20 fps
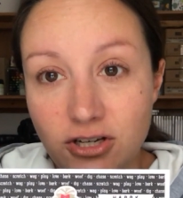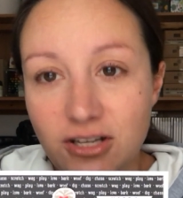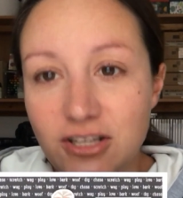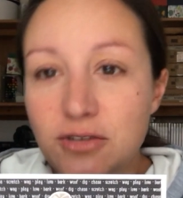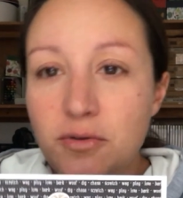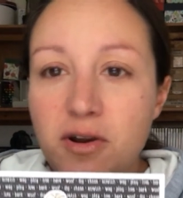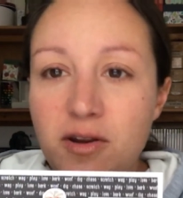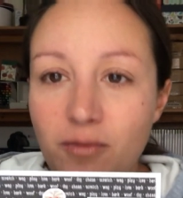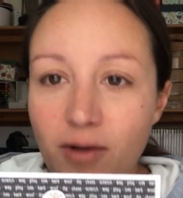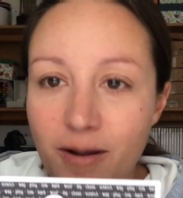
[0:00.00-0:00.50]
So
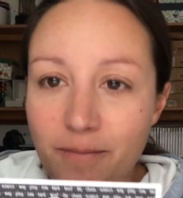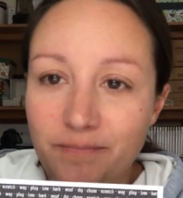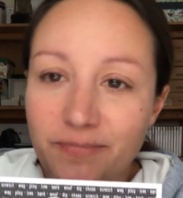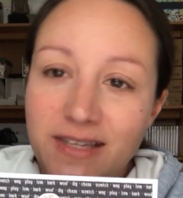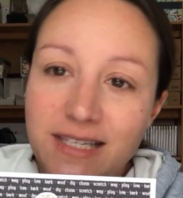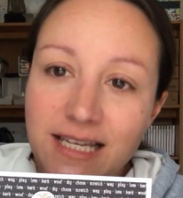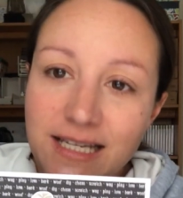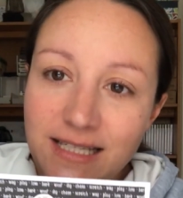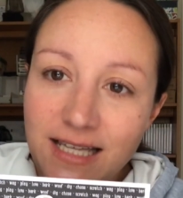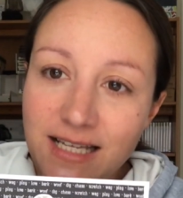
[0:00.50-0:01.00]
anyway,
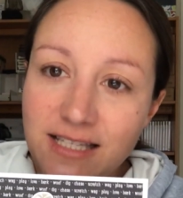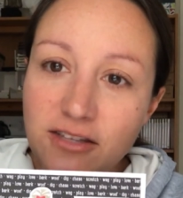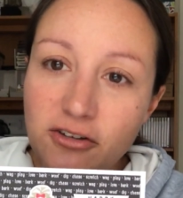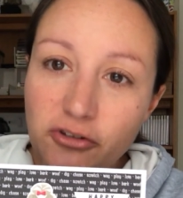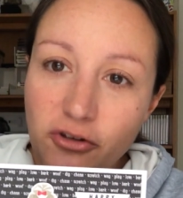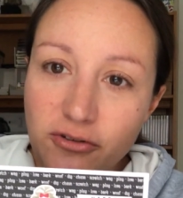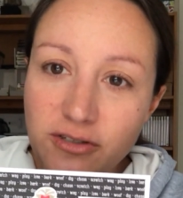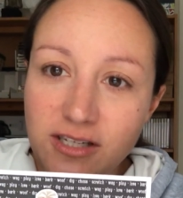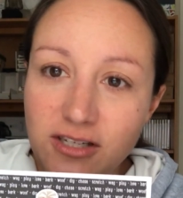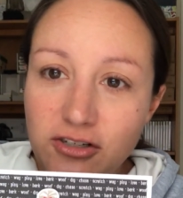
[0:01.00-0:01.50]
since that's the
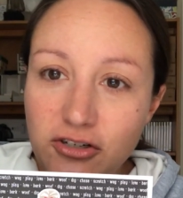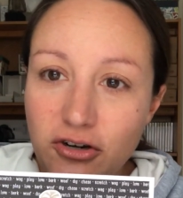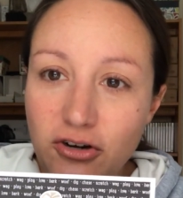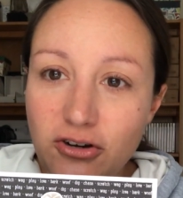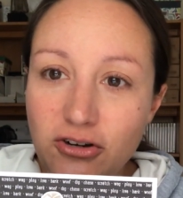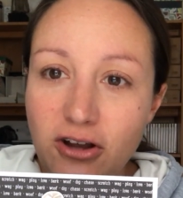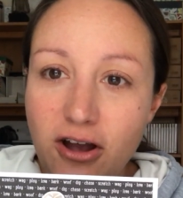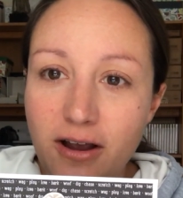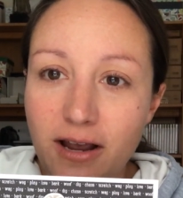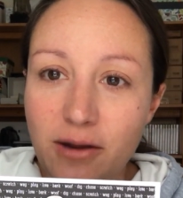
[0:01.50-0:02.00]
closest to her
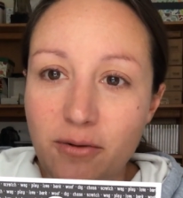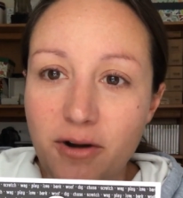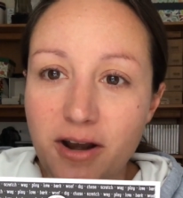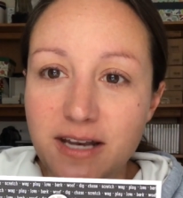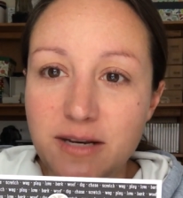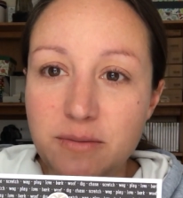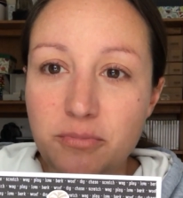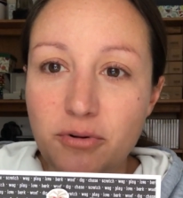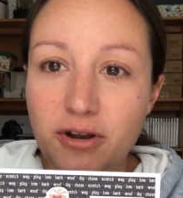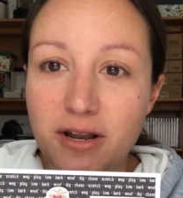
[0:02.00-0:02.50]
dog, I wanted to
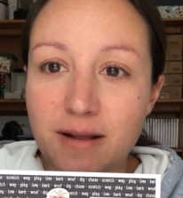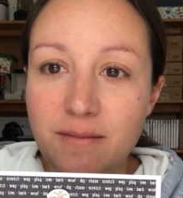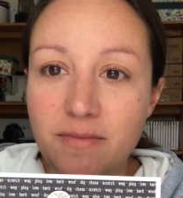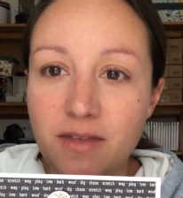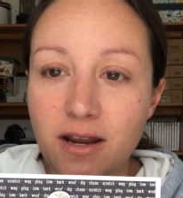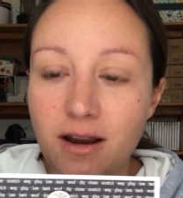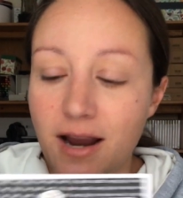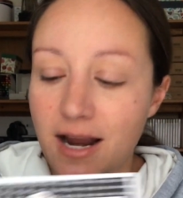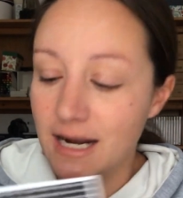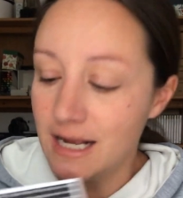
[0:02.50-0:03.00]
put him
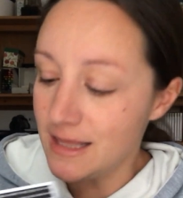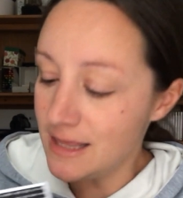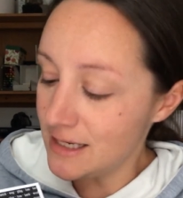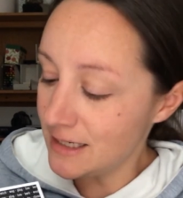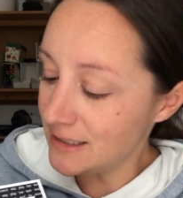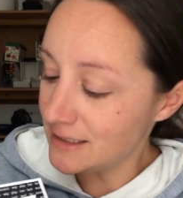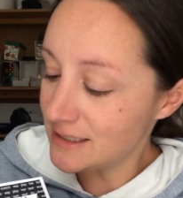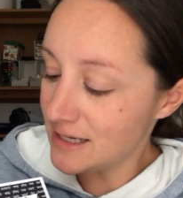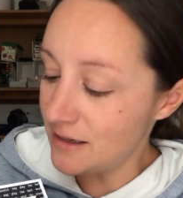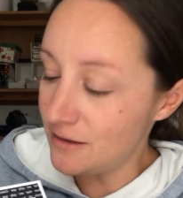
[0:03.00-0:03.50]
there, and I think
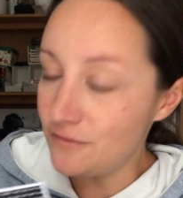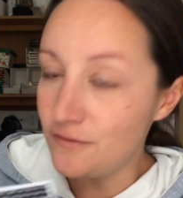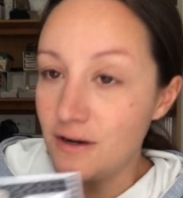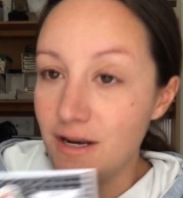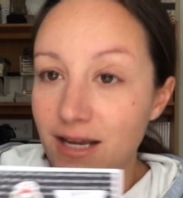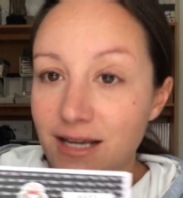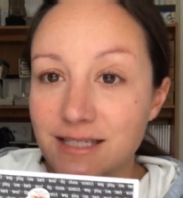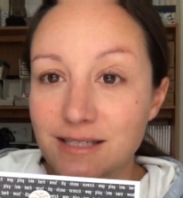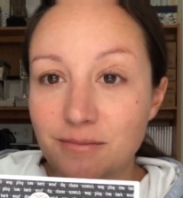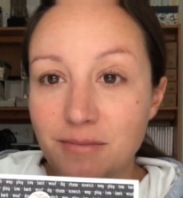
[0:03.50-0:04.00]
it's kind of funny
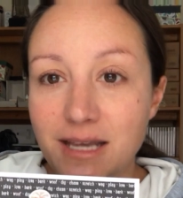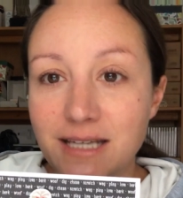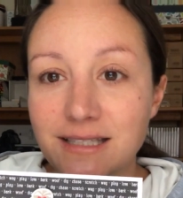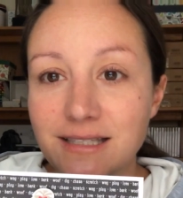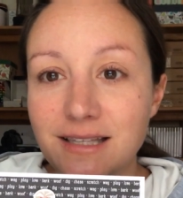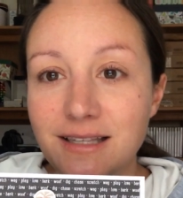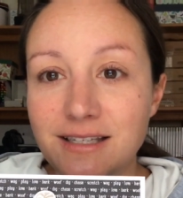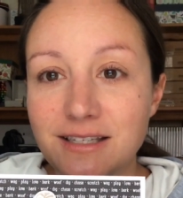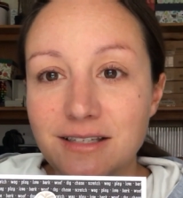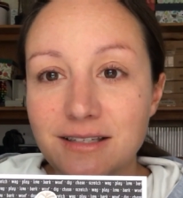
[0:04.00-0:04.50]
because it makes
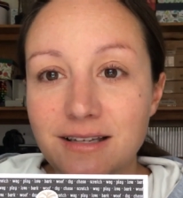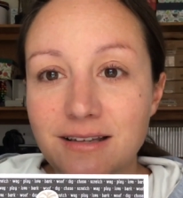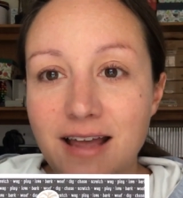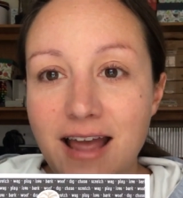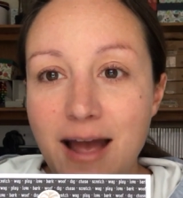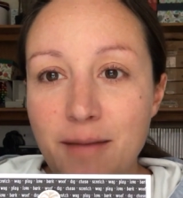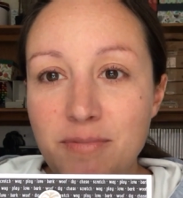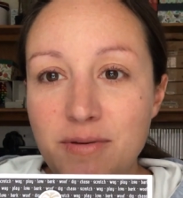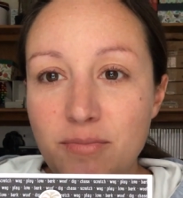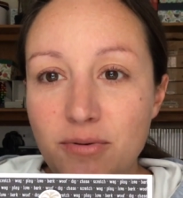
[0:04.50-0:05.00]
this
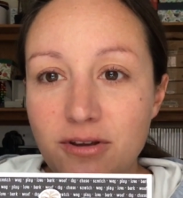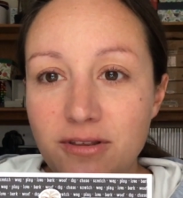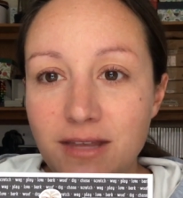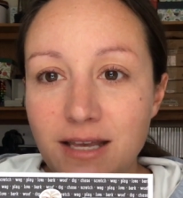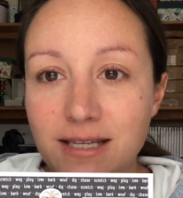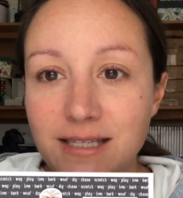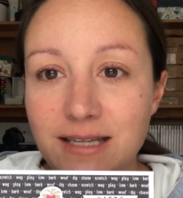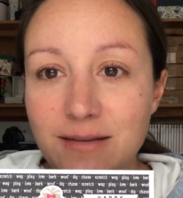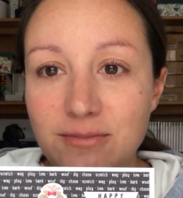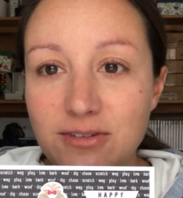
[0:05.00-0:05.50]
happy birthday
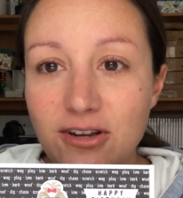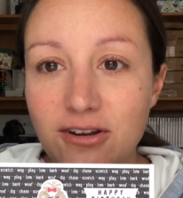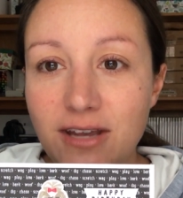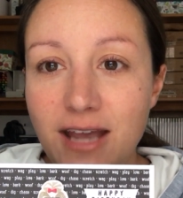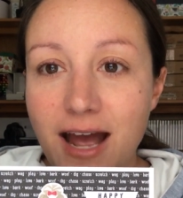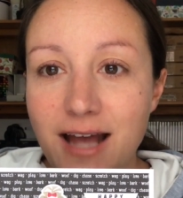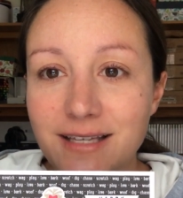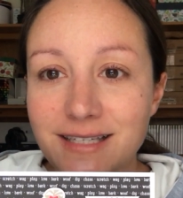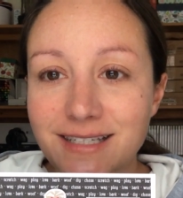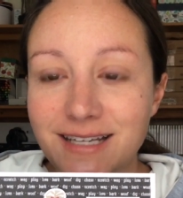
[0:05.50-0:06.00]
seem
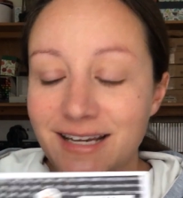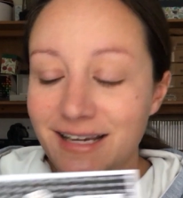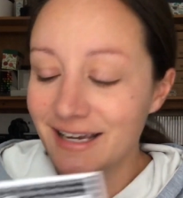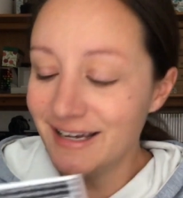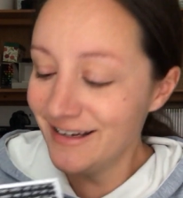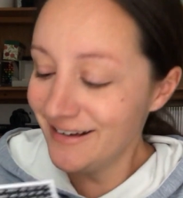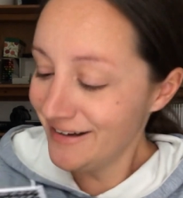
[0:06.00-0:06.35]
sarcastic.